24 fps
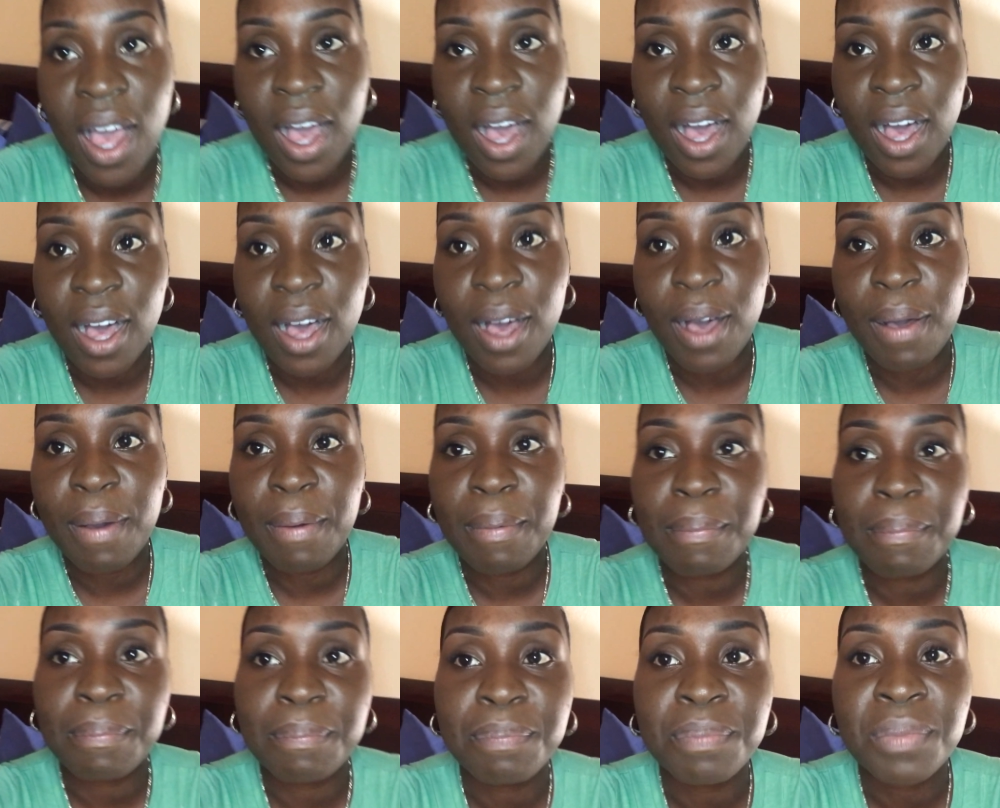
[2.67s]

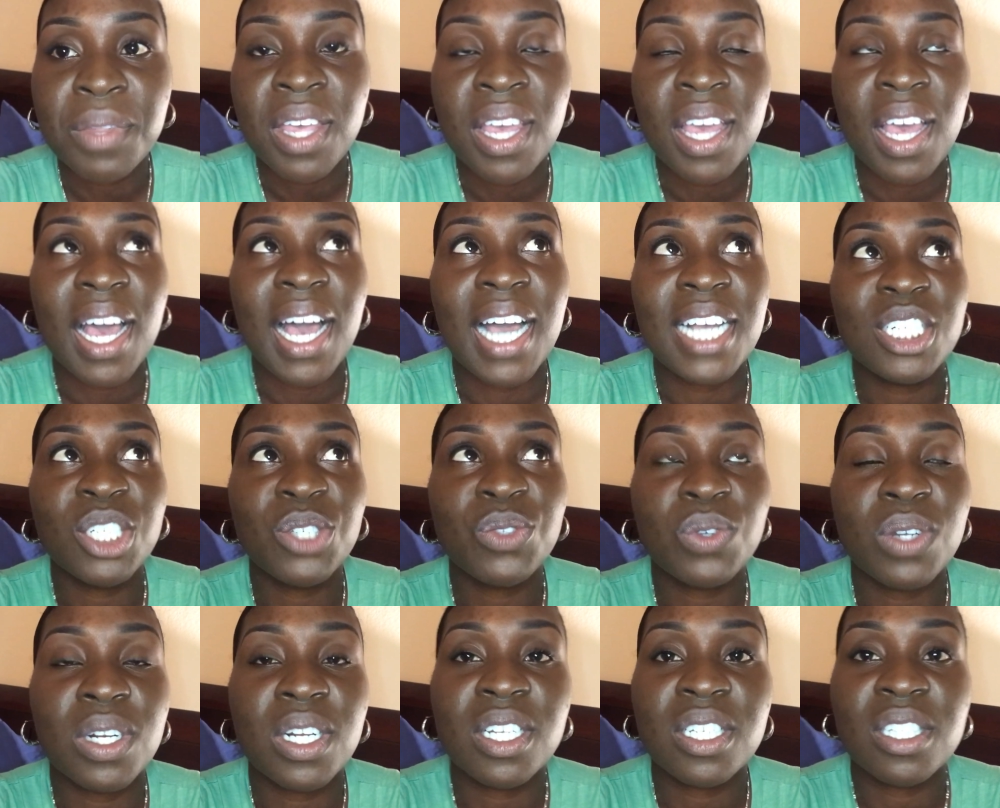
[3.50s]
I just
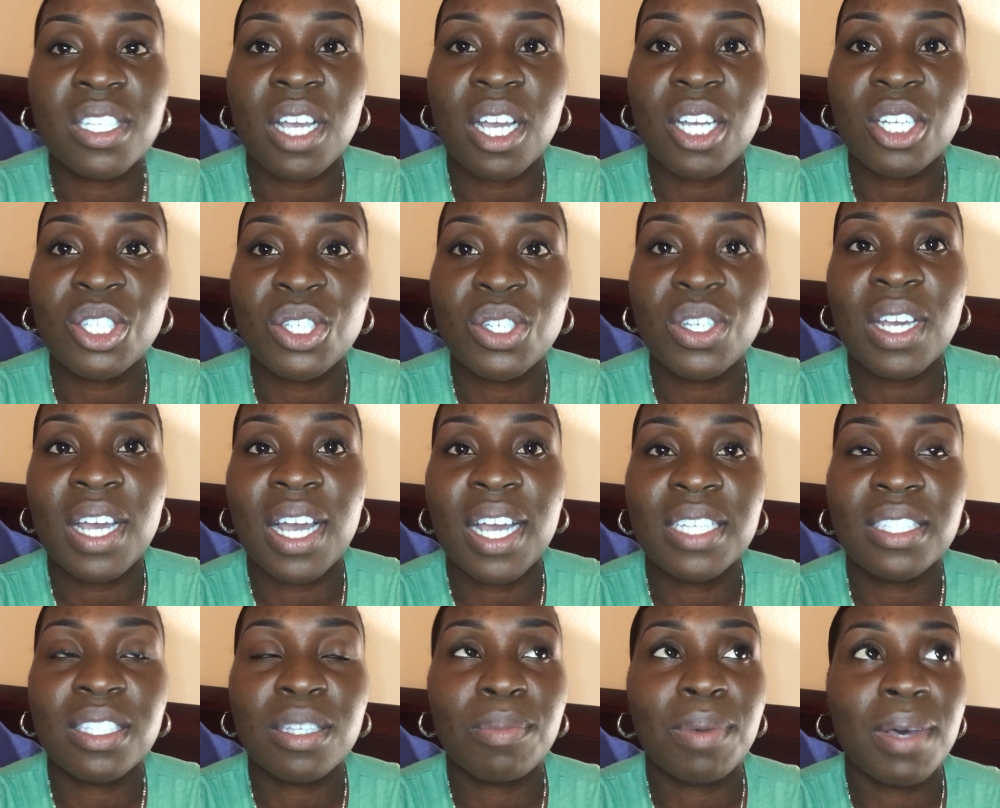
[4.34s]
wanted to talk to you
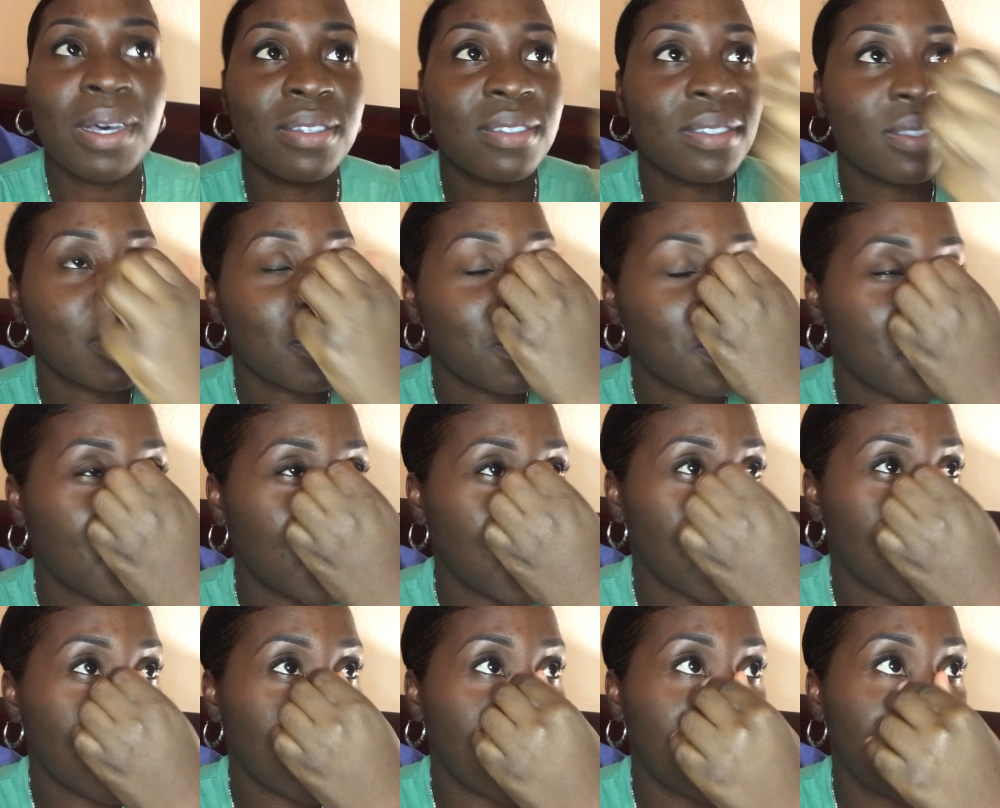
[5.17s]
guys about
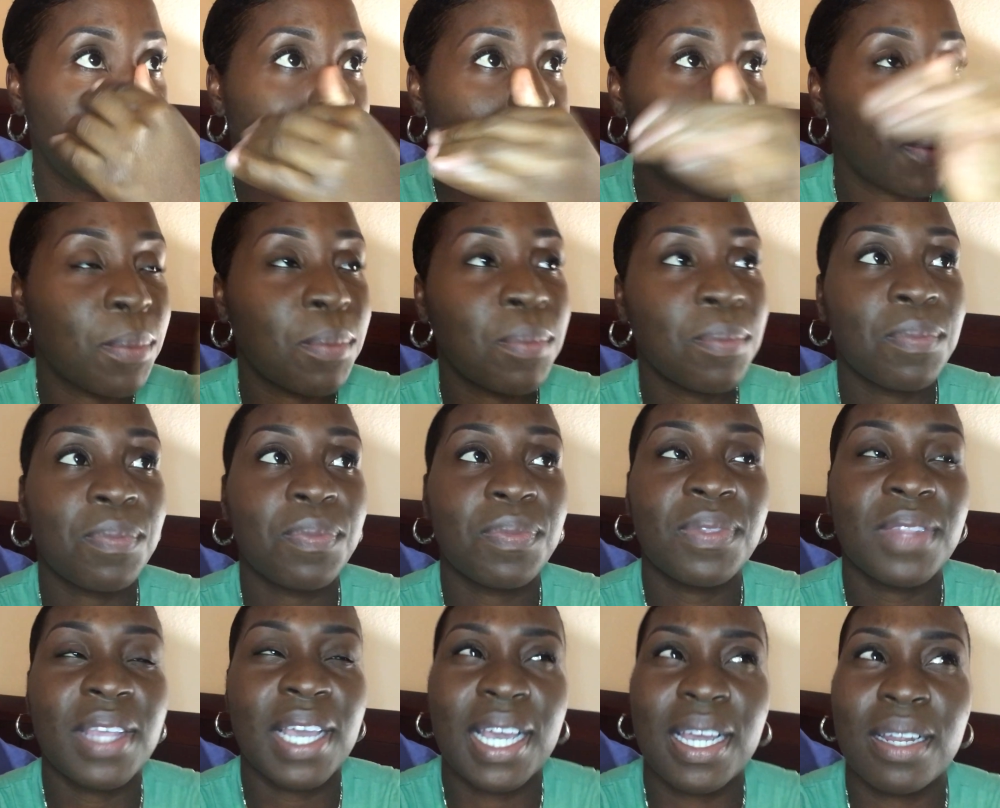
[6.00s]
something
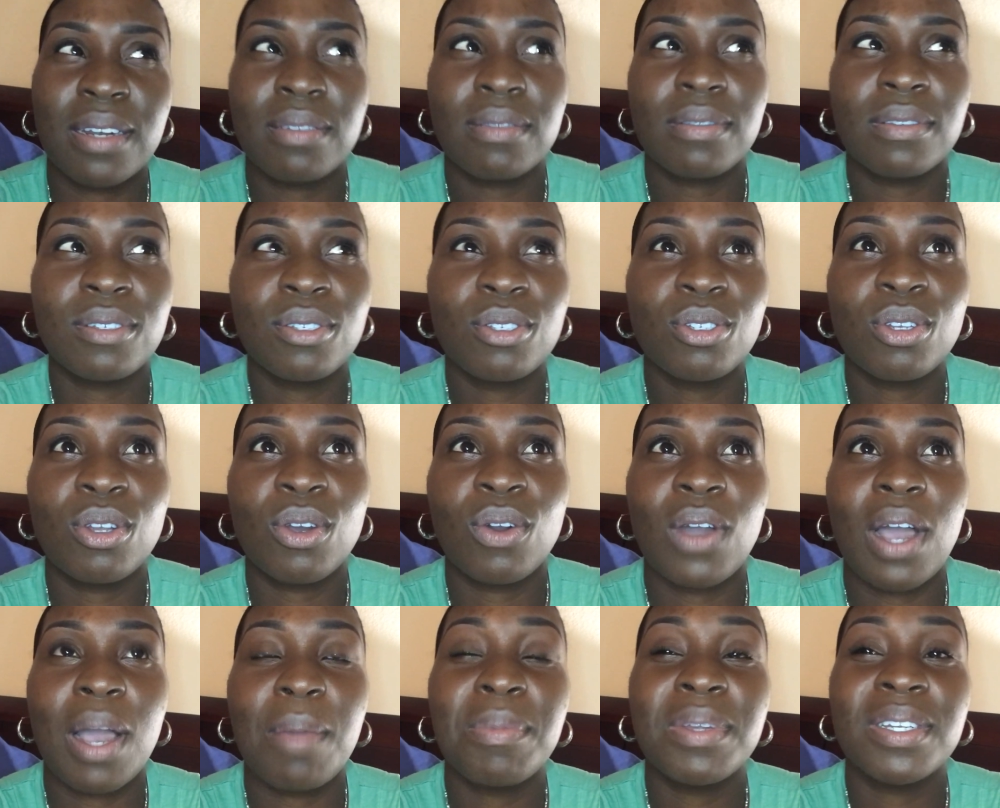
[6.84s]
that
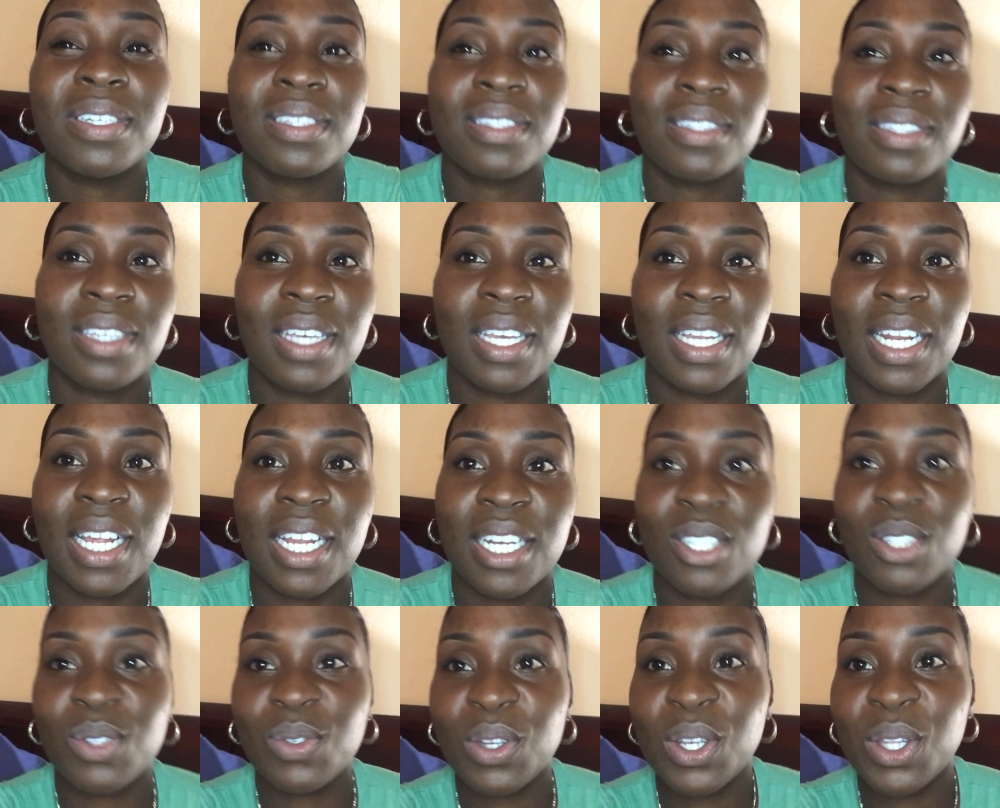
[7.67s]
I've been seeing that
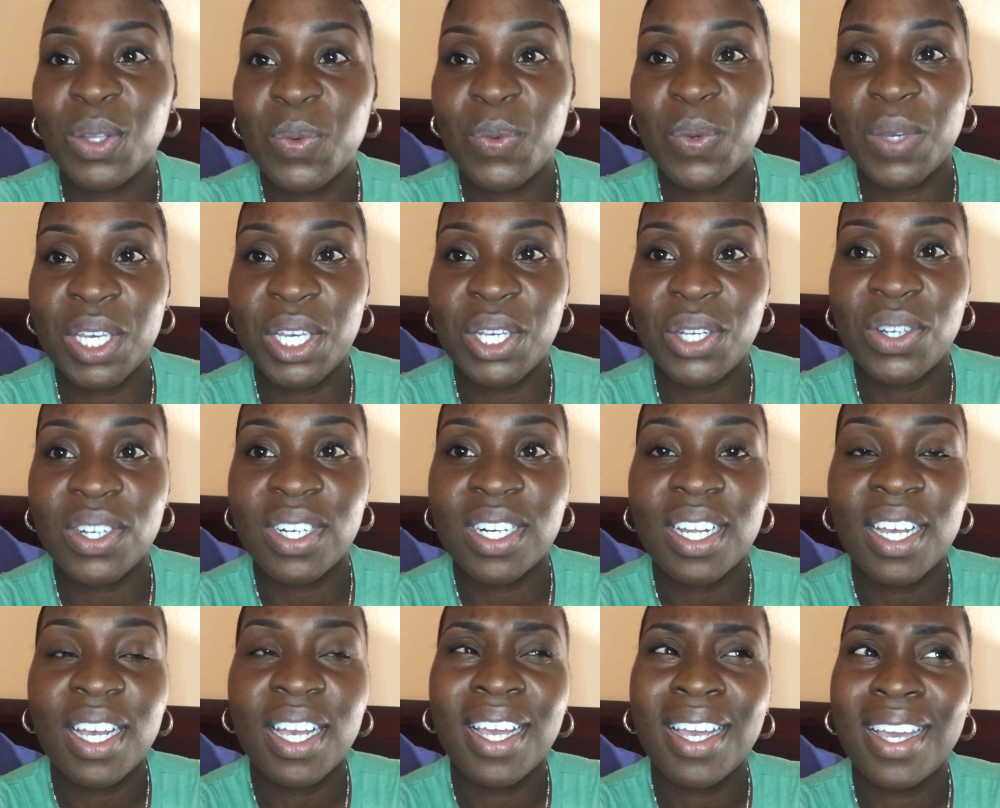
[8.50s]
is really
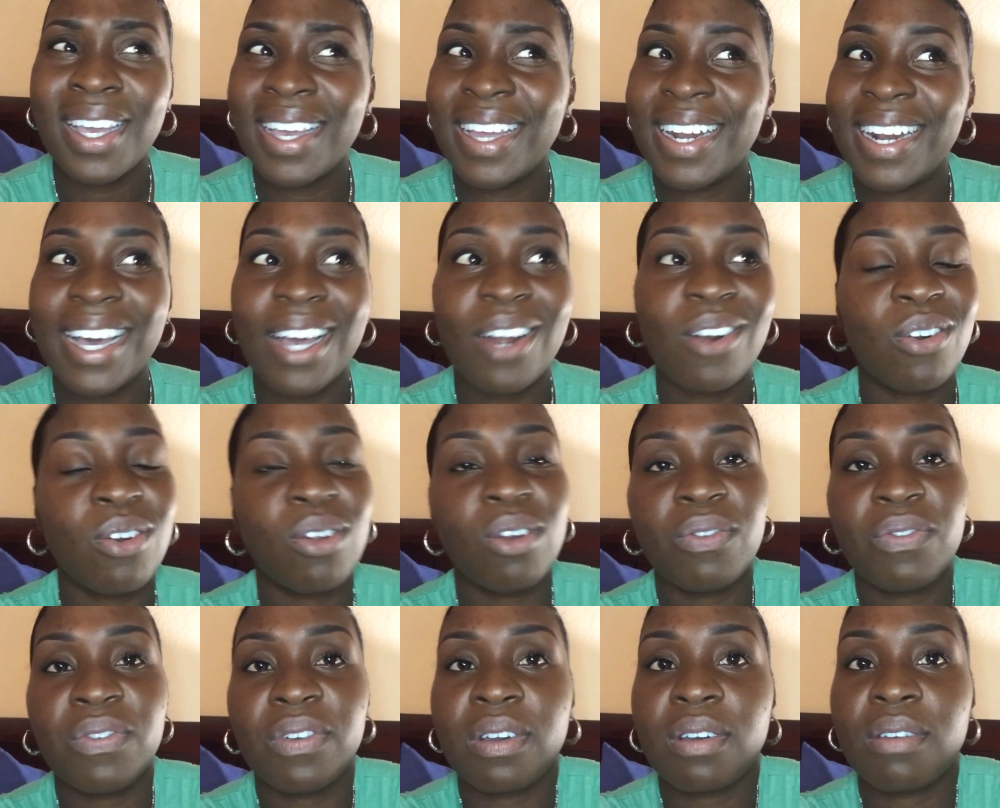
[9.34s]
weird, and I don't
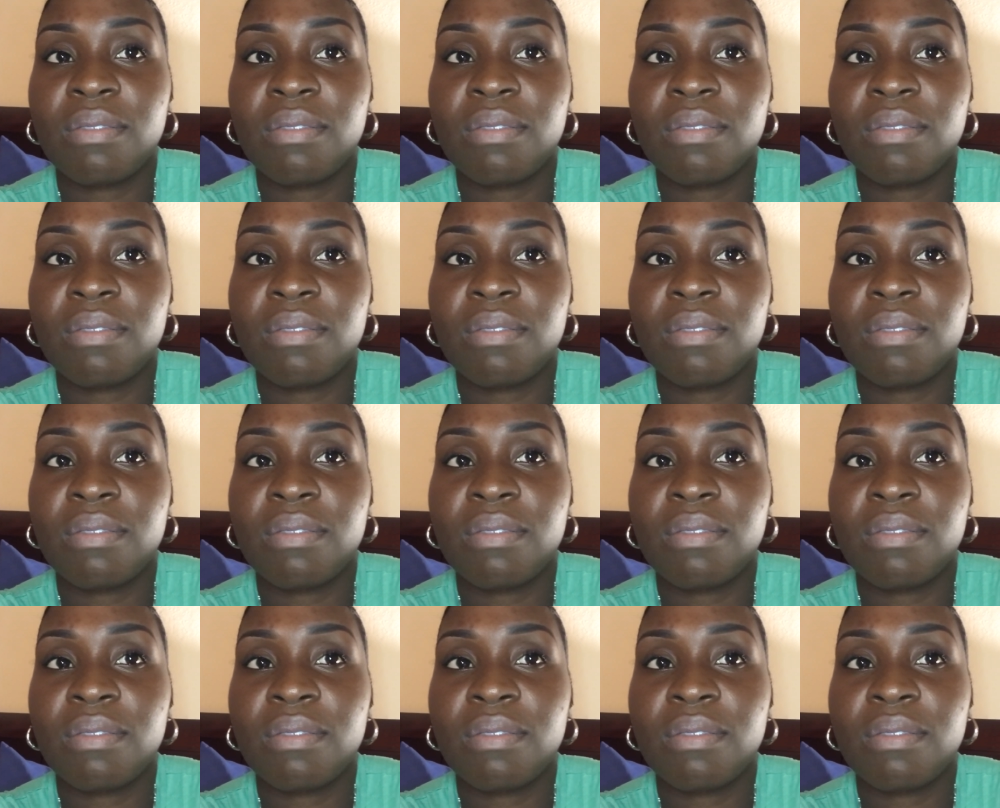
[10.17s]
know if